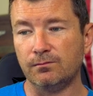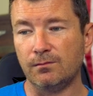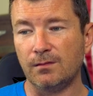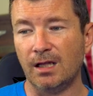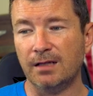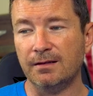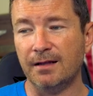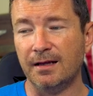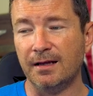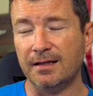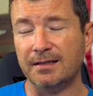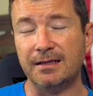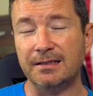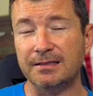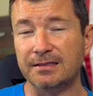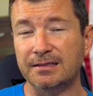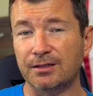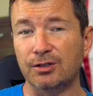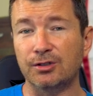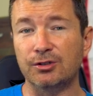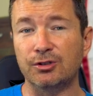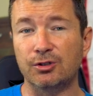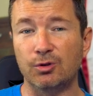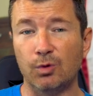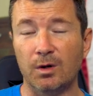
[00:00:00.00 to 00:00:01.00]
that is a
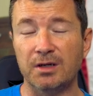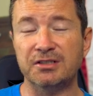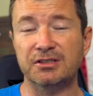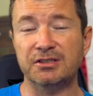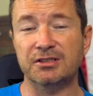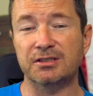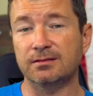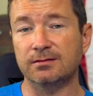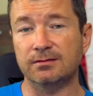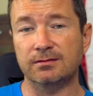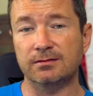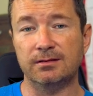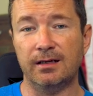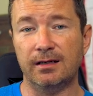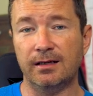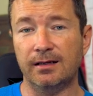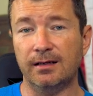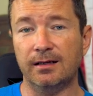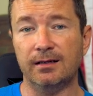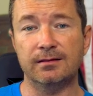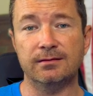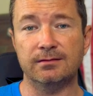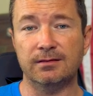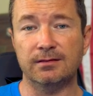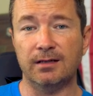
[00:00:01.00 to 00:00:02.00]
good question,
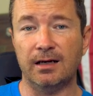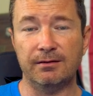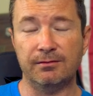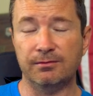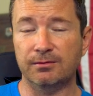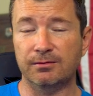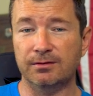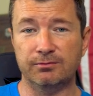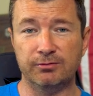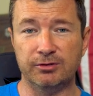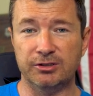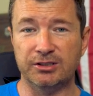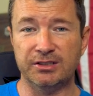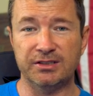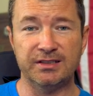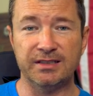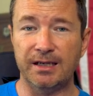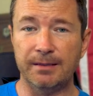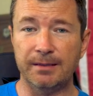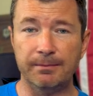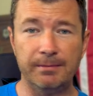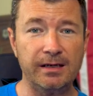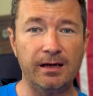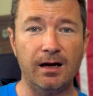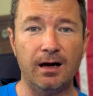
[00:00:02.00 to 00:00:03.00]
and I would just say
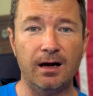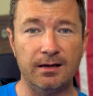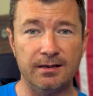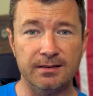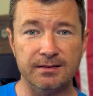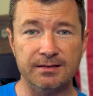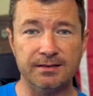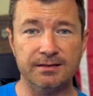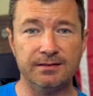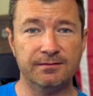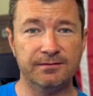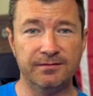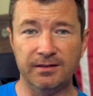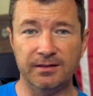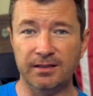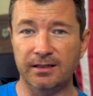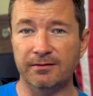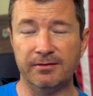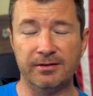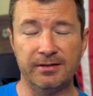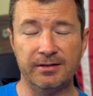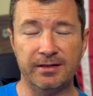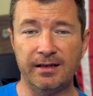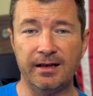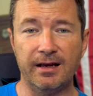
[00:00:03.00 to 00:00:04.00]
be honest, fill
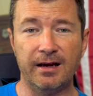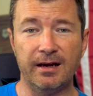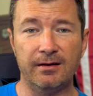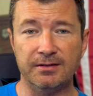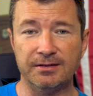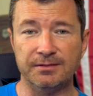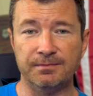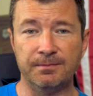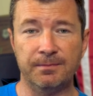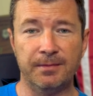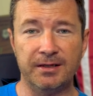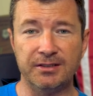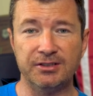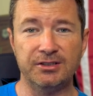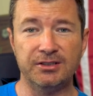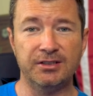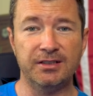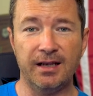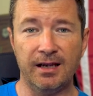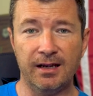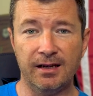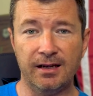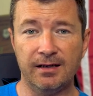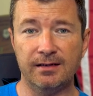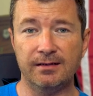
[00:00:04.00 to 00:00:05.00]
everything out as best you
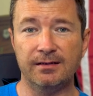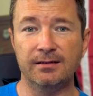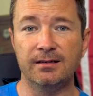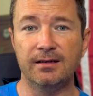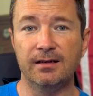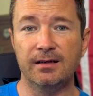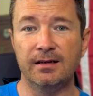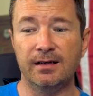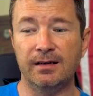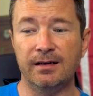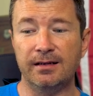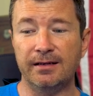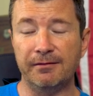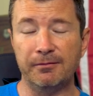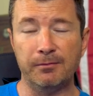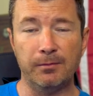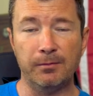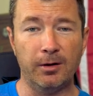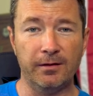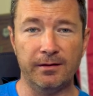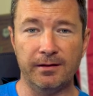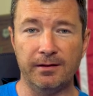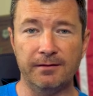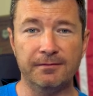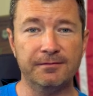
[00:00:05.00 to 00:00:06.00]
can, give them
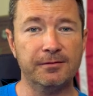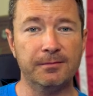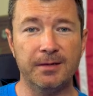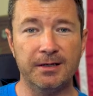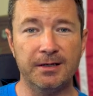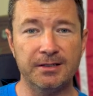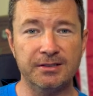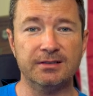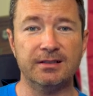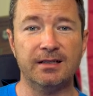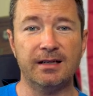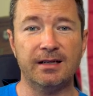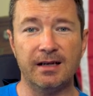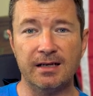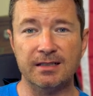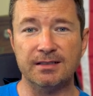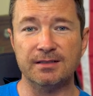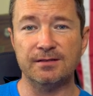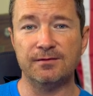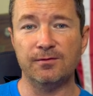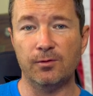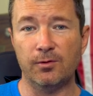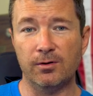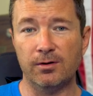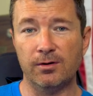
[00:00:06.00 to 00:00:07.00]
all the information they ask
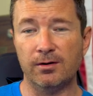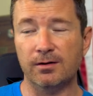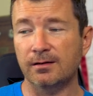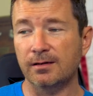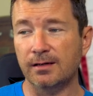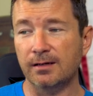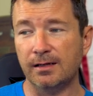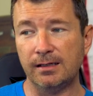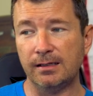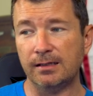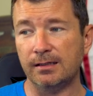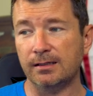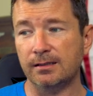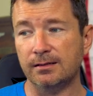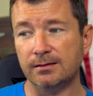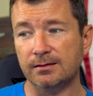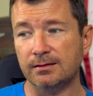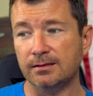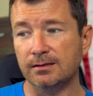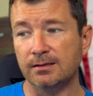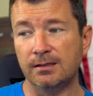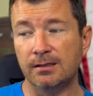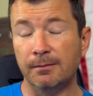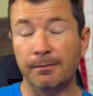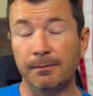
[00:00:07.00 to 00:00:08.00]
for, and
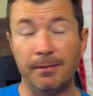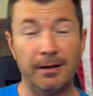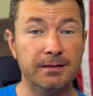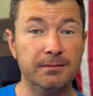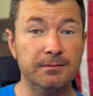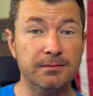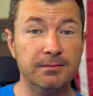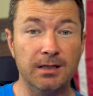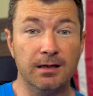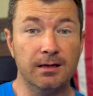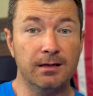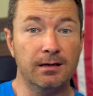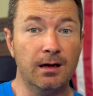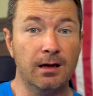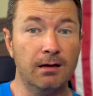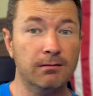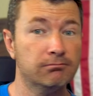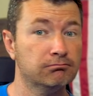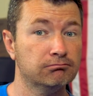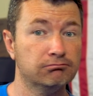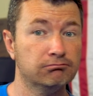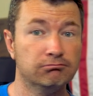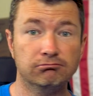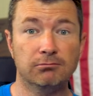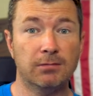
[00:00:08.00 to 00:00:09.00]
make them tell you no.
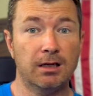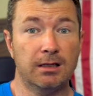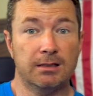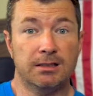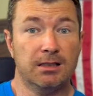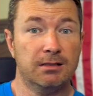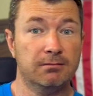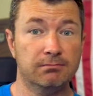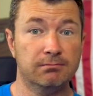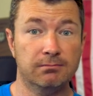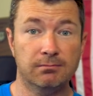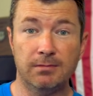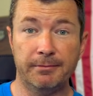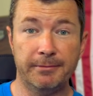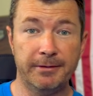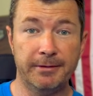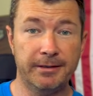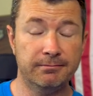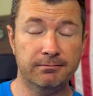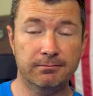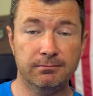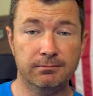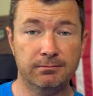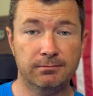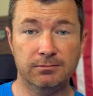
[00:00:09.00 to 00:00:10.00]
That's it. I
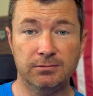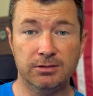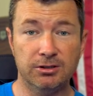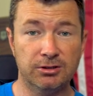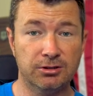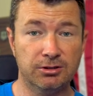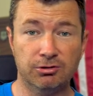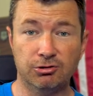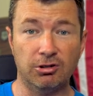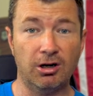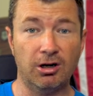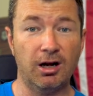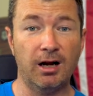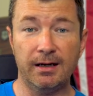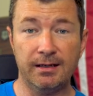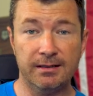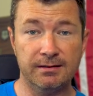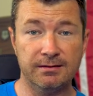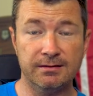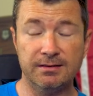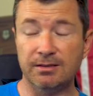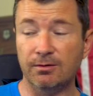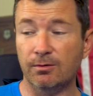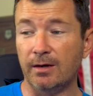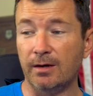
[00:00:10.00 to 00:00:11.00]
mean, just try
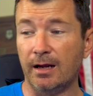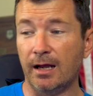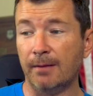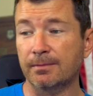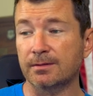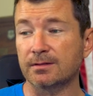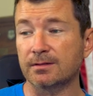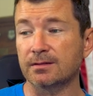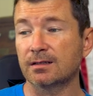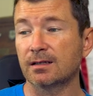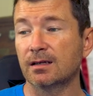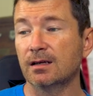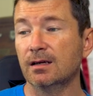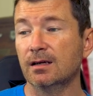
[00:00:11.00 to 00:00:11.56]
and see what happens.